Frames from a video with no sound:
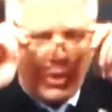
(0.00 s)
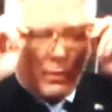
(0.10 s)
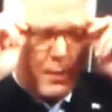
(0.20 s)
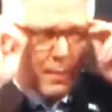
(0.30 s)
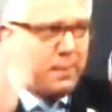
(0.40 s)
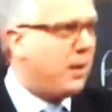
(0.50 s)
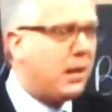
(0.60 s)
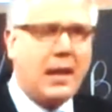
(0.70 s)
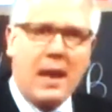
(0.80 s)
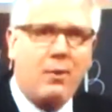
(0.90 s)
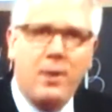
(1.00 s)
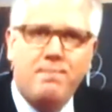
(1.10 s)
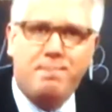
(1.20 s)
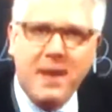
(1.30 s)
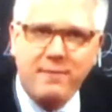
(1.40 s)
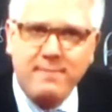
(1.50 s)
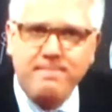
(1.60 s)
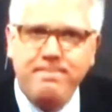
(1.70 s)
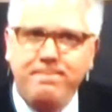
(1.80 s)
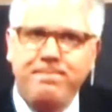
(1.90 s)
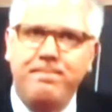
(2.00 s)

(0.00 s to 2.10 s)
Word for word: Do you remember Cloward and Piven?